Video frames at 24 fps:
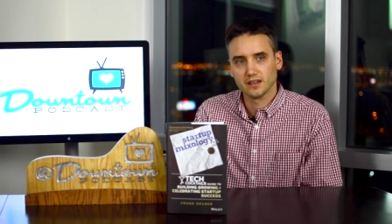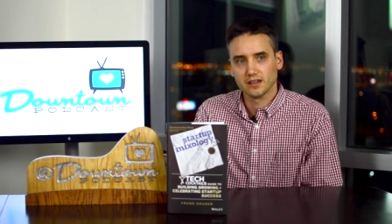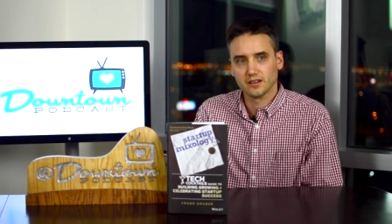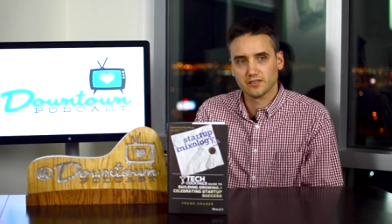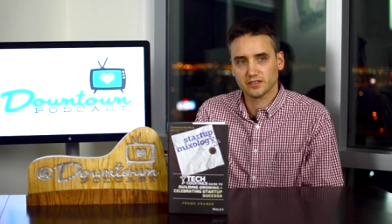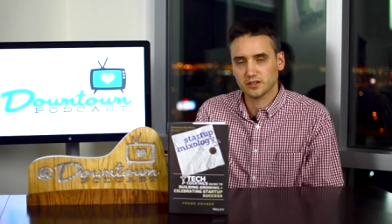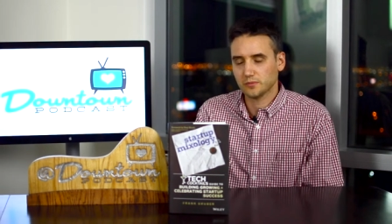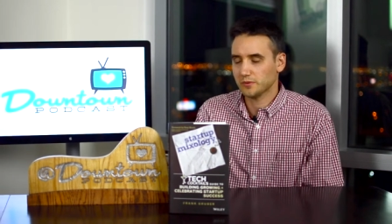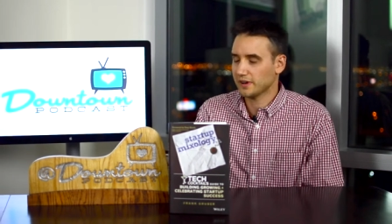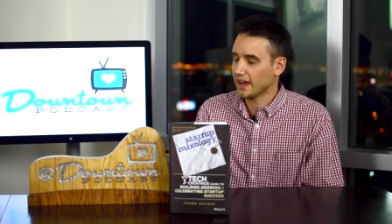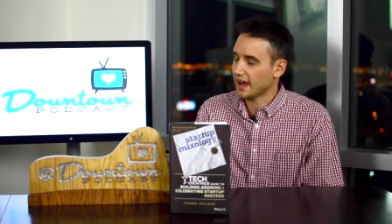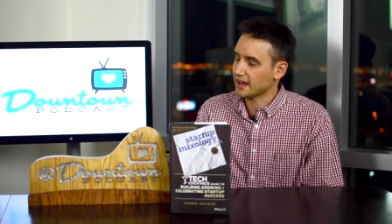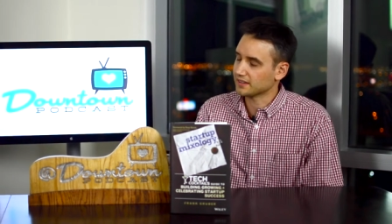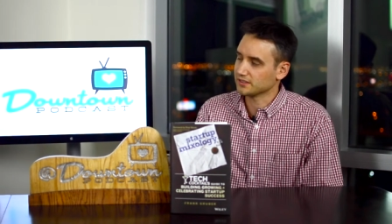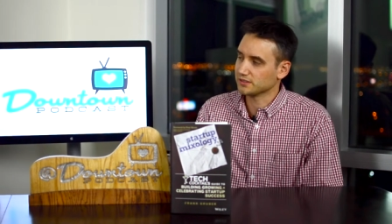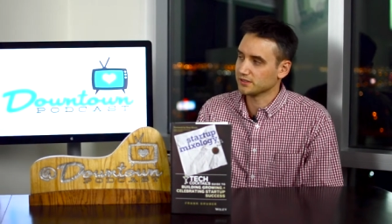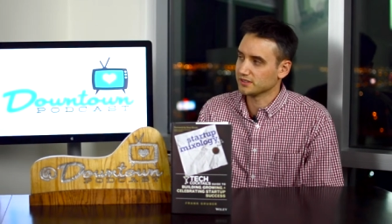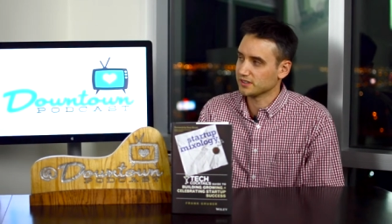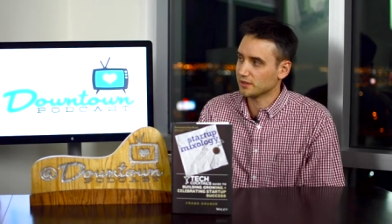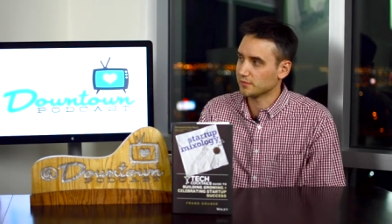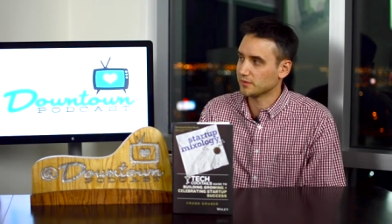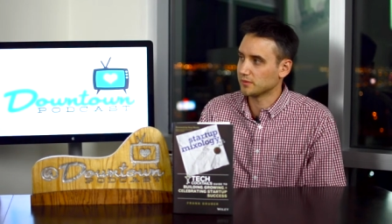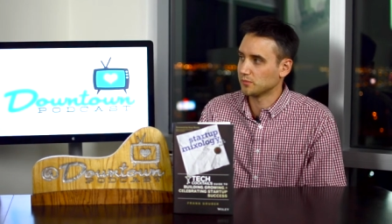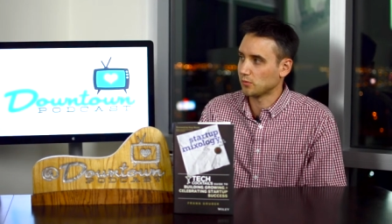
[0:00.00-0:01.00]
If someone asks
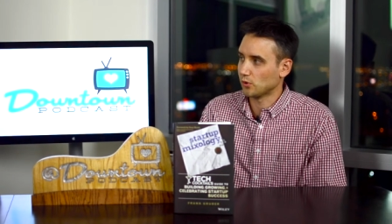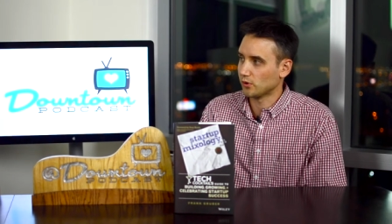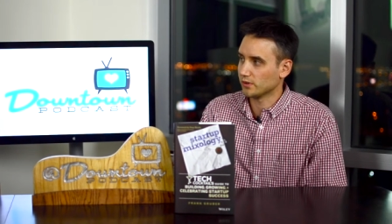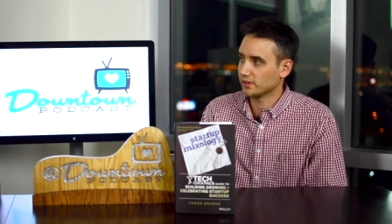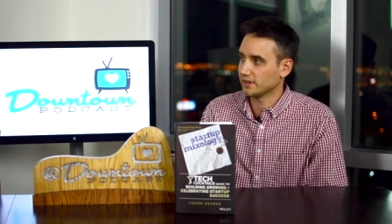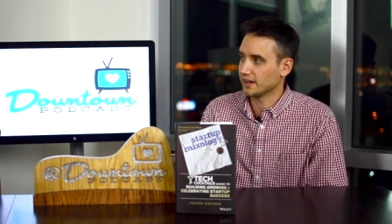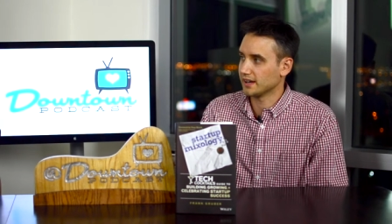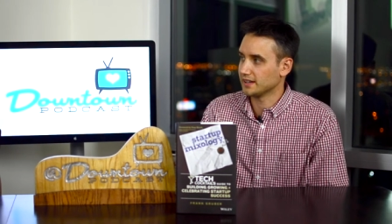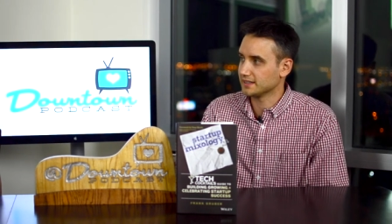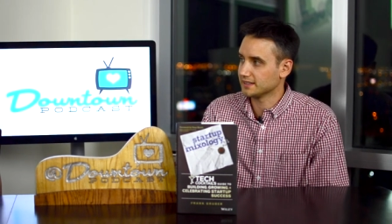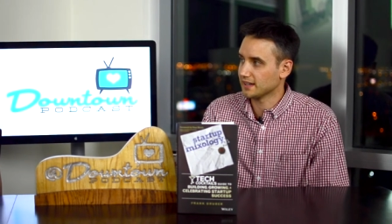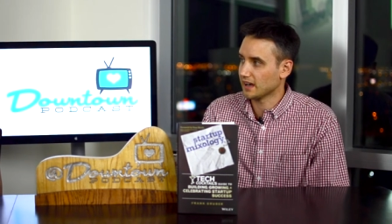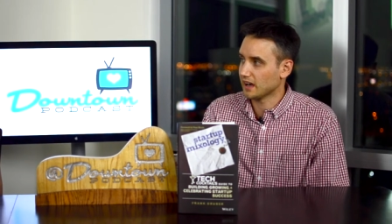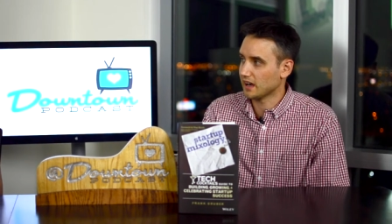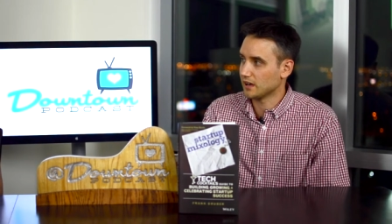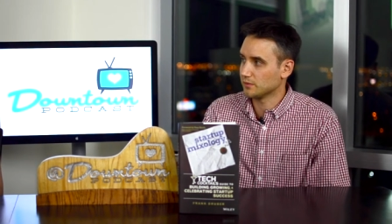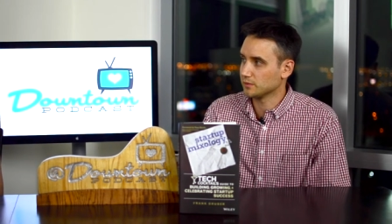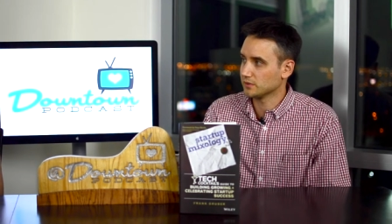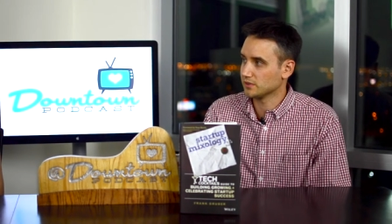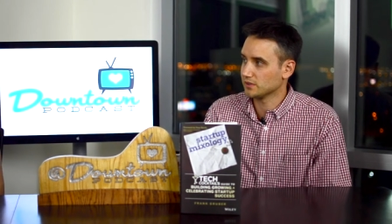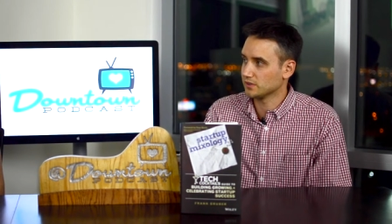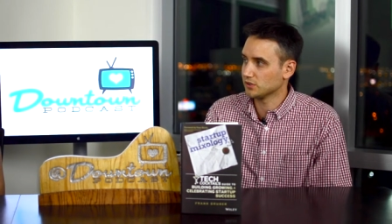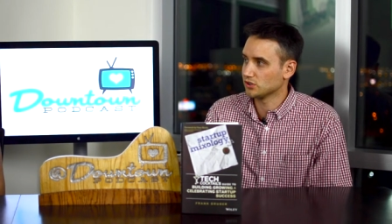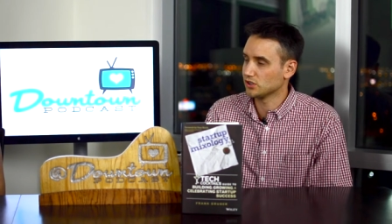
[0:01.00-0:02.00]
you something more than eight
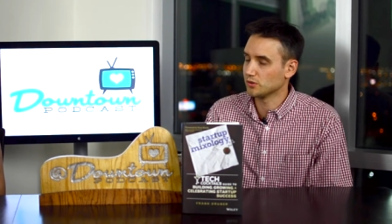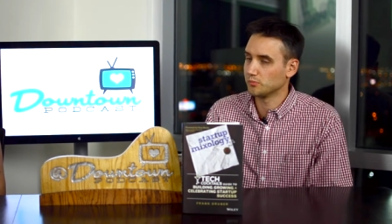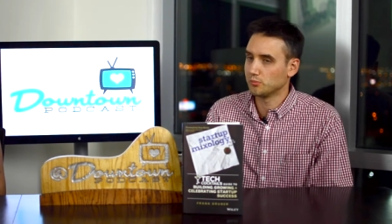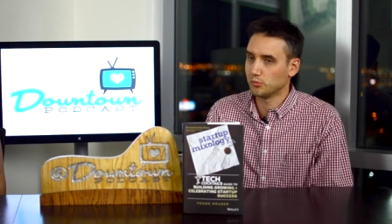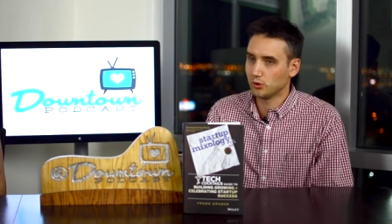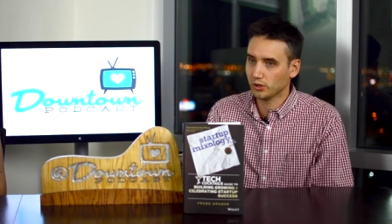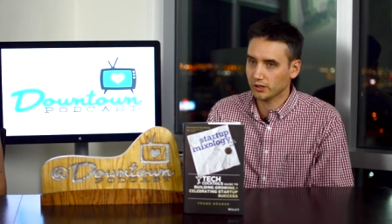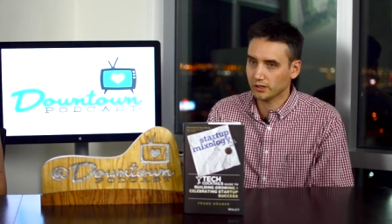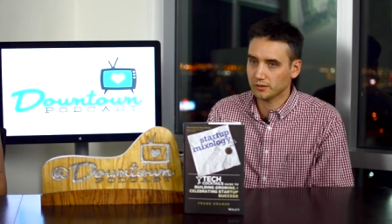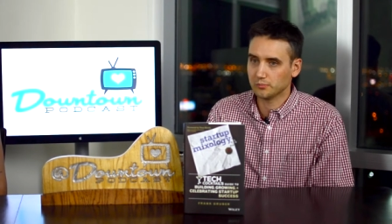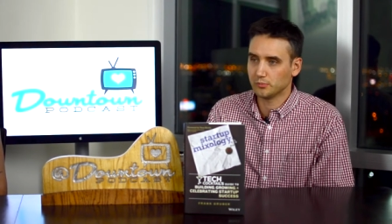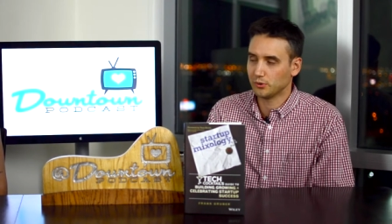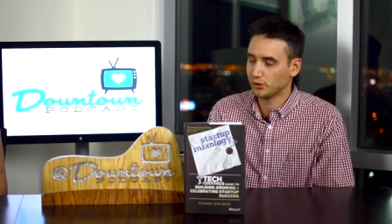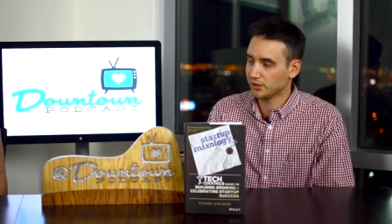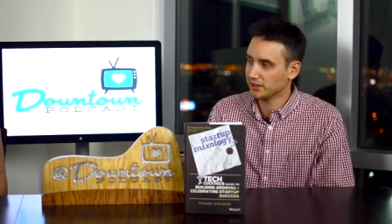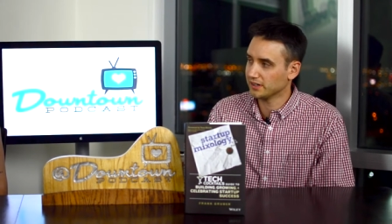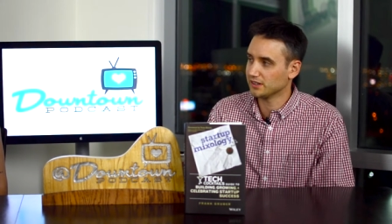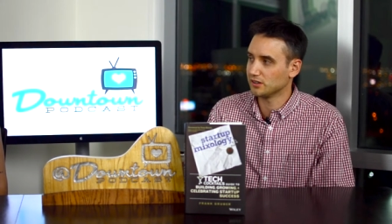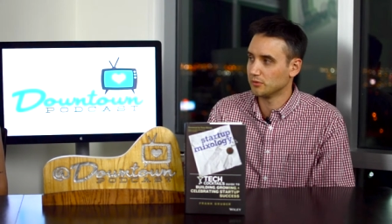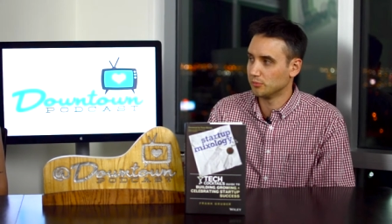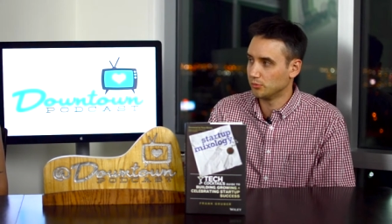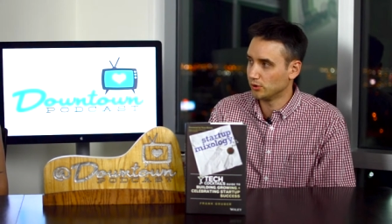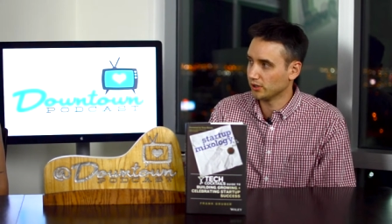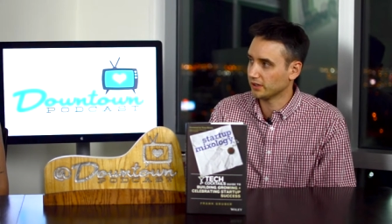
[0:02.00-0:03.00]
times, you should put, put
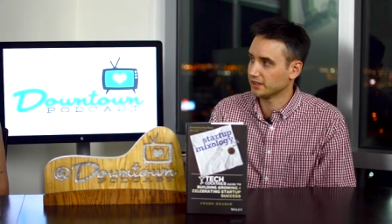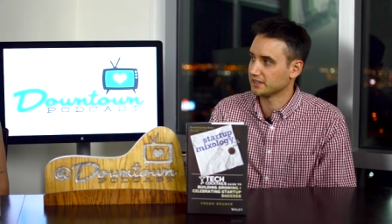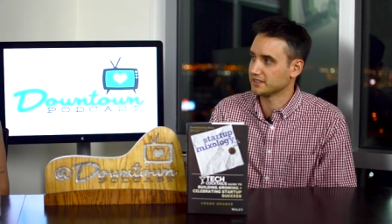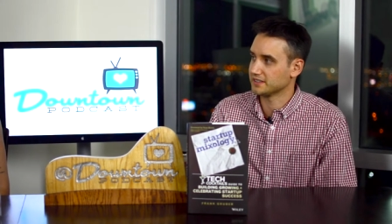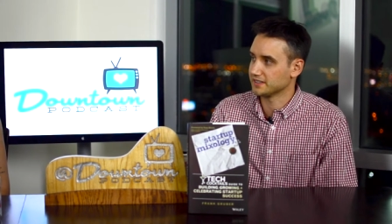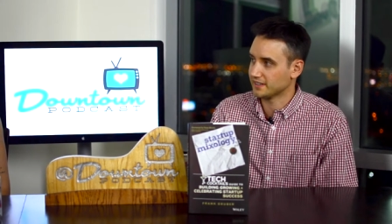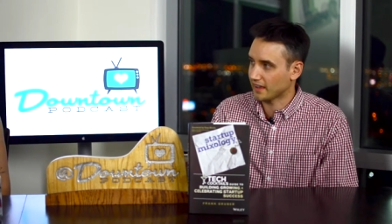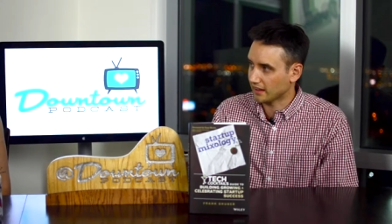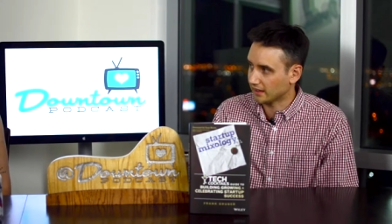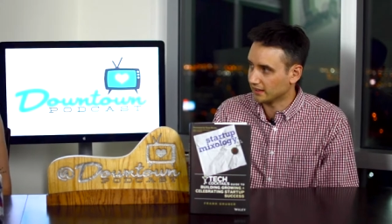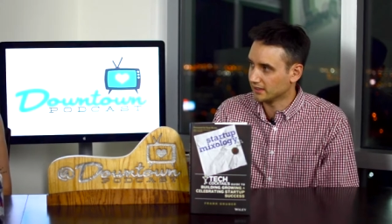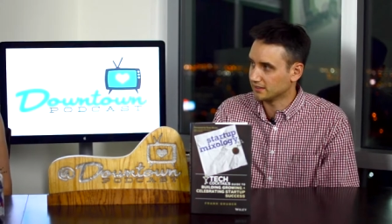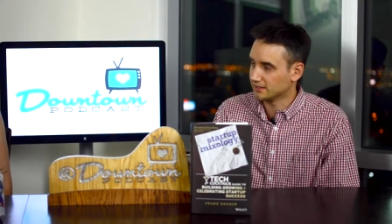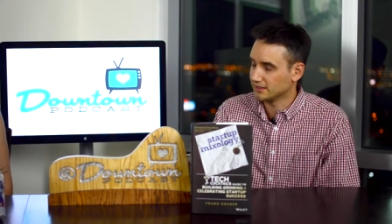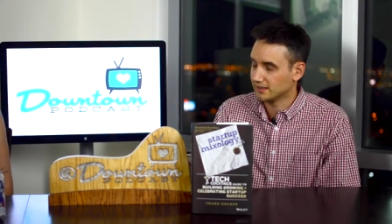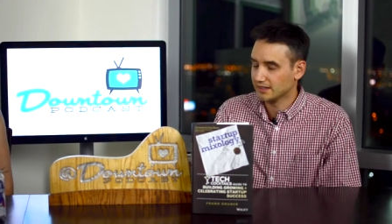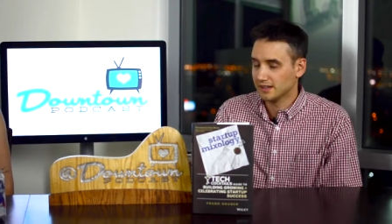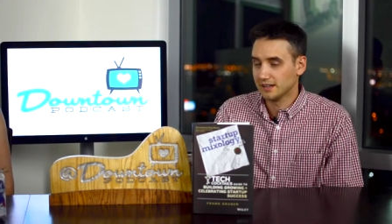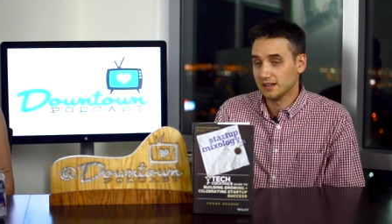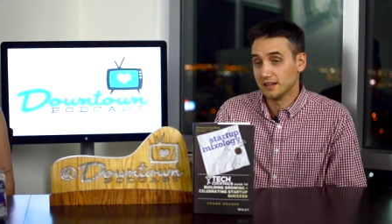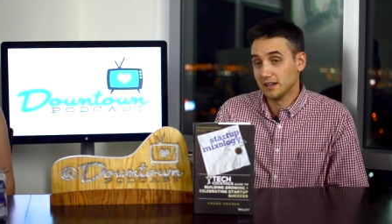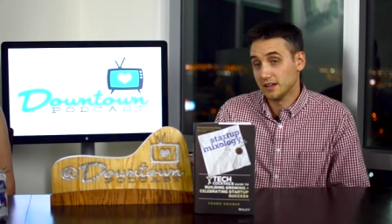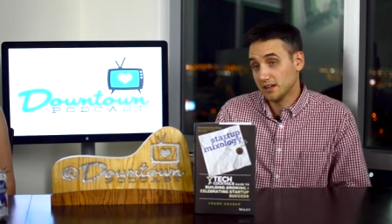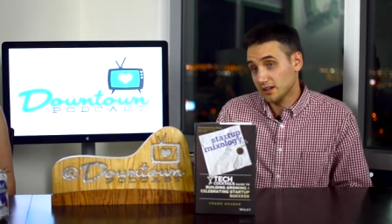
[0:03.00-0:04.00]
it in a book and sell it.
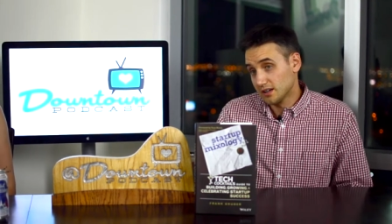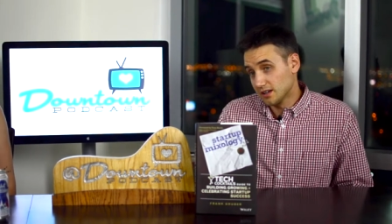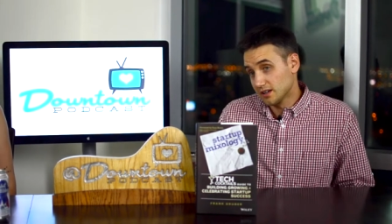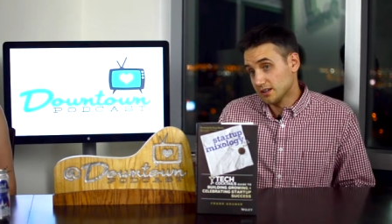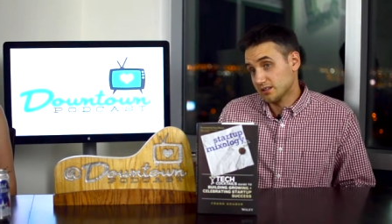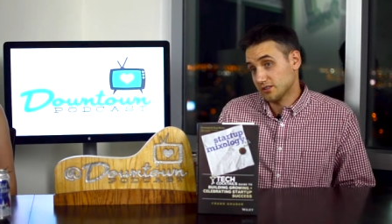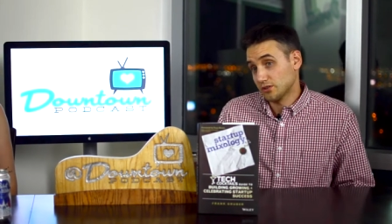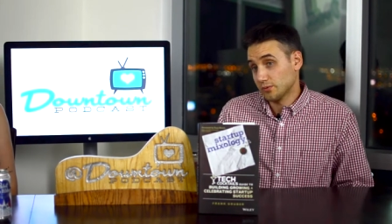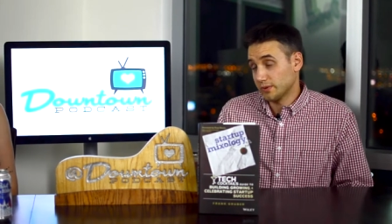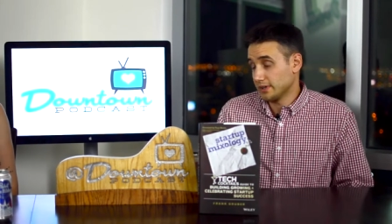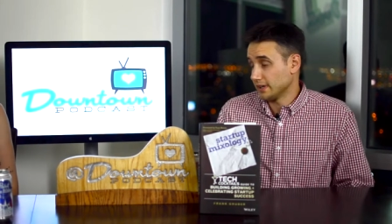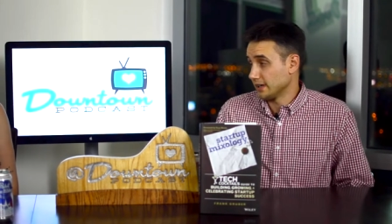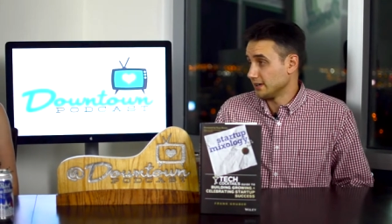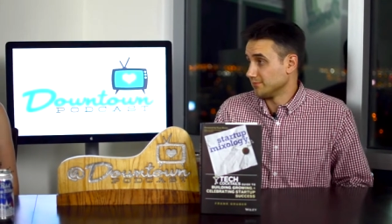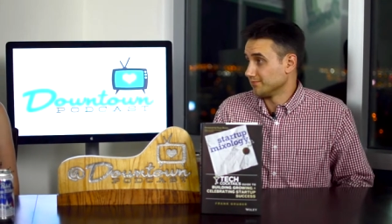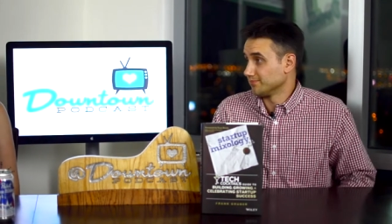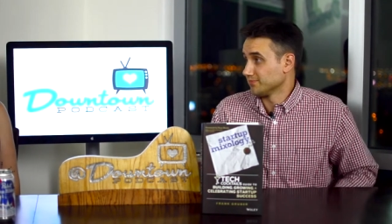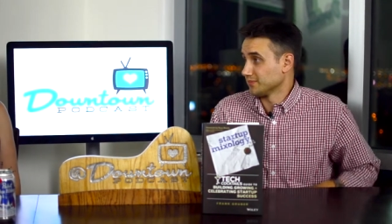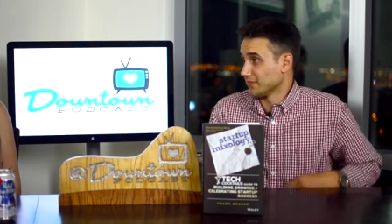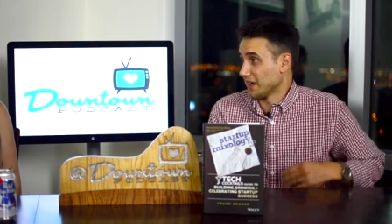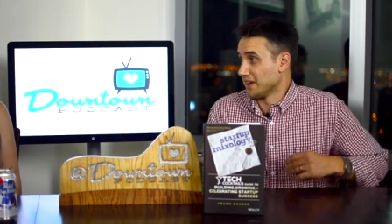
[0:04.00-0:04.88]
So we did.